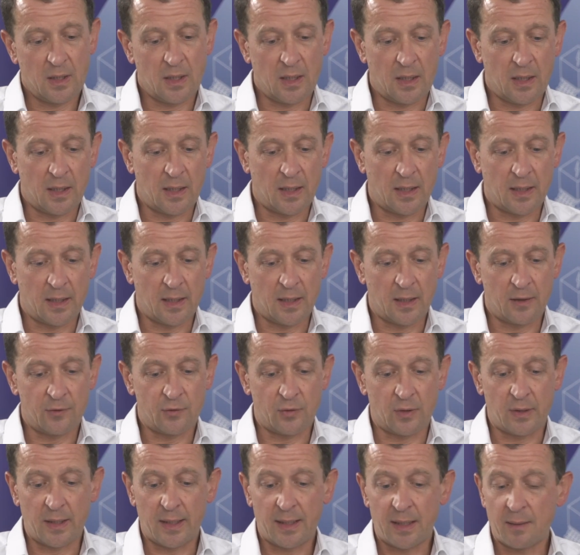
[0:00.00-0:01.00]

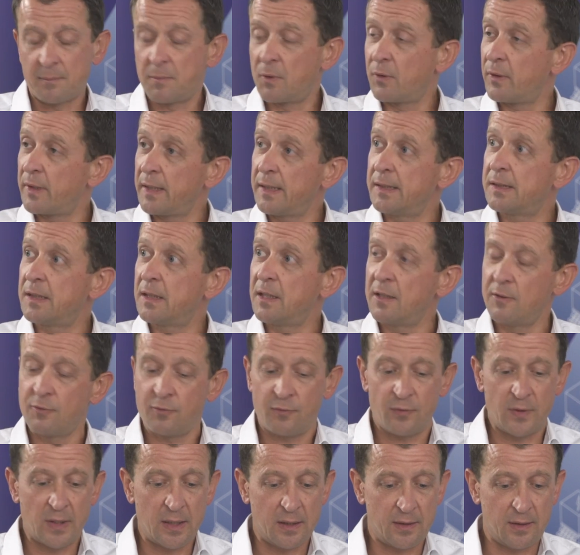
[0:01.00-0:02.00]
so they can more easily
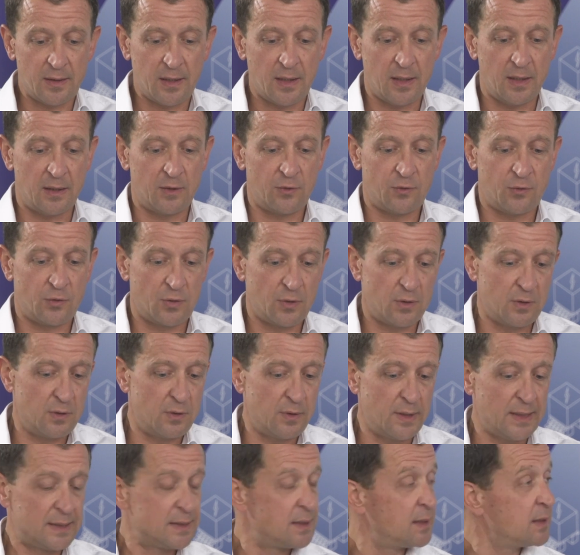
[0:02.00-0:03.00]
fit into
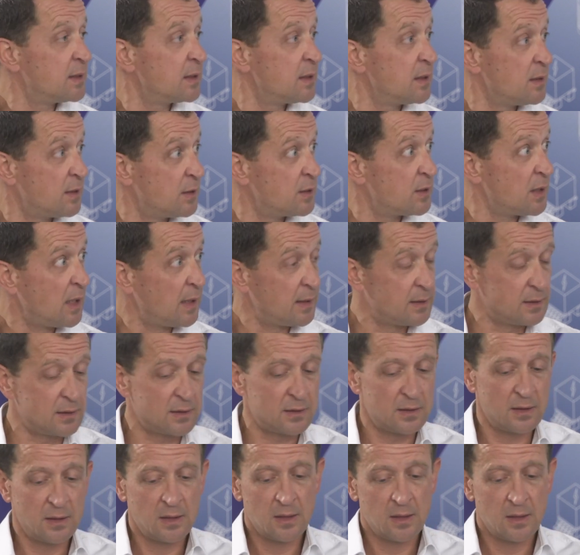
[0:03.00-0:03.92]
existing designs